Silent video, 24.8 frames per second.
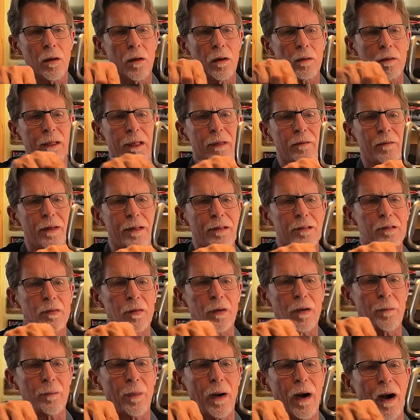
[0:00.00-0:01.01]
leaving
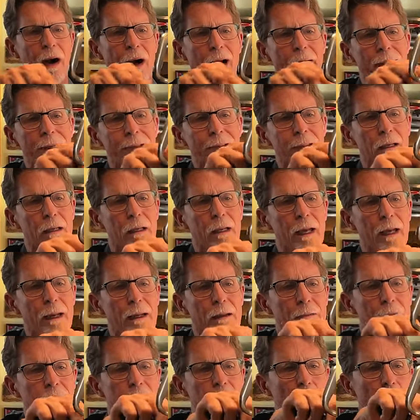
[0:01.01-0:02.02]
sort of behind a lot
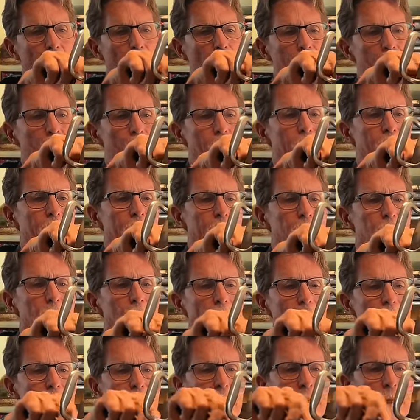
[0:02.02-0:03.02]
of the oil, but I do
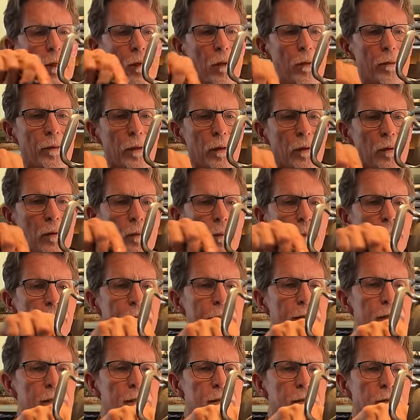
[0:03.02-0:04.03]
want to get all the little
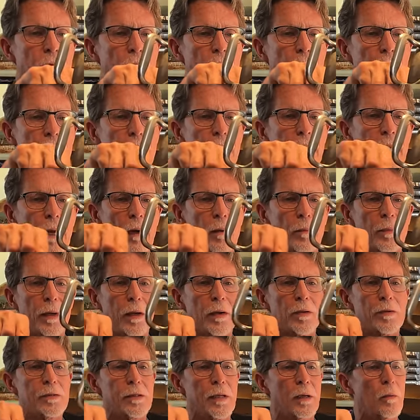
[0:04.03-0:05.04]
pieces of onion out
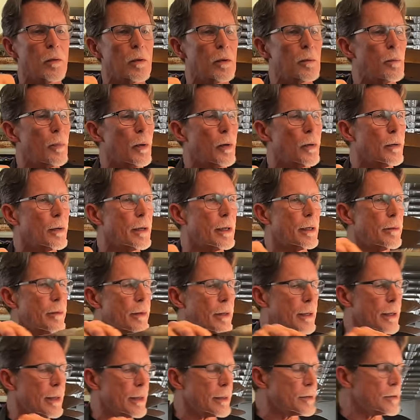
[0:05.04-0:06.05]
because they would burn in
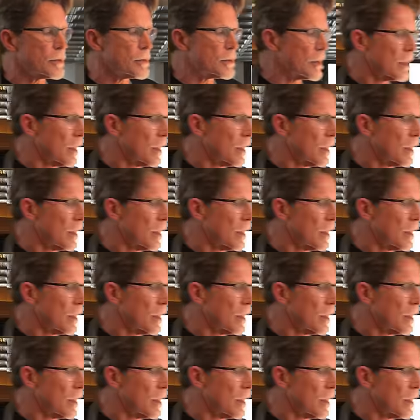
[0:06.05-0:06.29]
the next